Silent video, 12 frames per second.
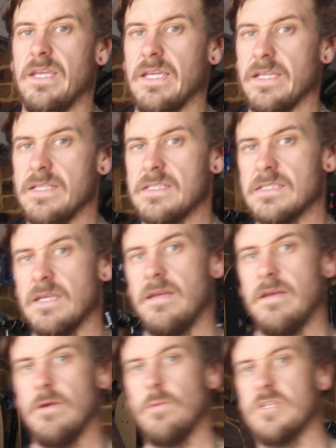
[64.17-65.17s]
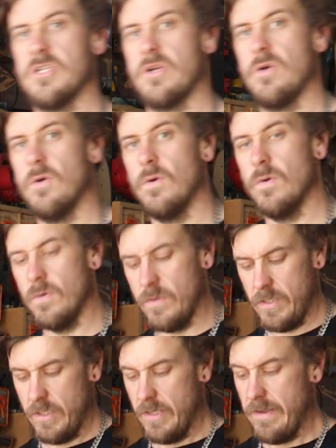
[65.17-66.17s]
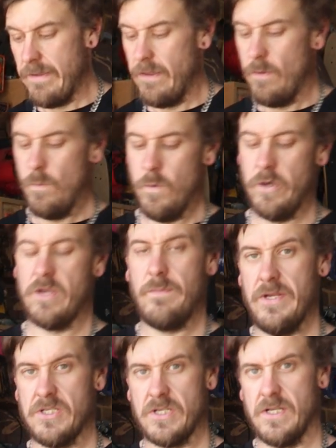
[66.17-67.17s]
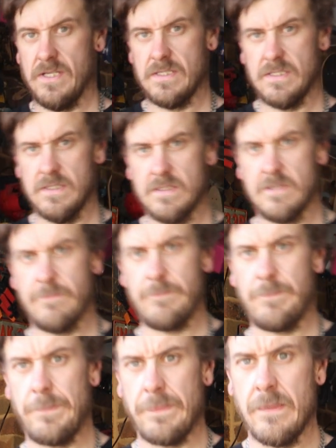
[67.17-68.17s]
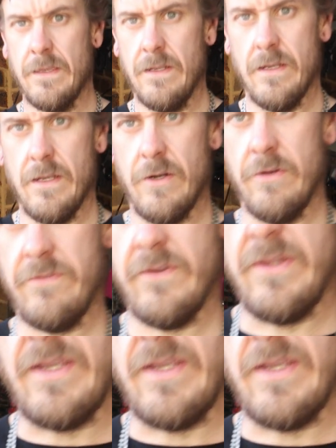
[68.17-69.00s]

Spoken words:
these, which are called workbench casters. Now hopefully the